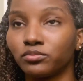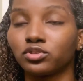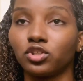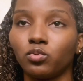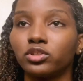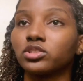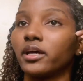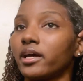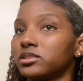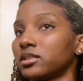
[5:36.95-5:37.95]
so you want your
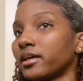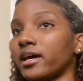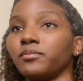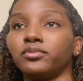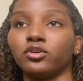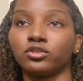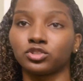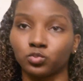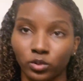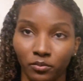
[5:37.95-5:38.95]
edges to kind of be on
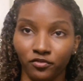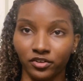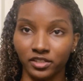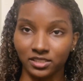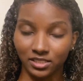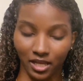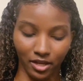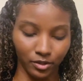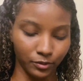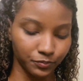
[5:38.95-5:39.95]
swim for this
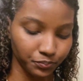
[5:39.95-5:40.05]
style,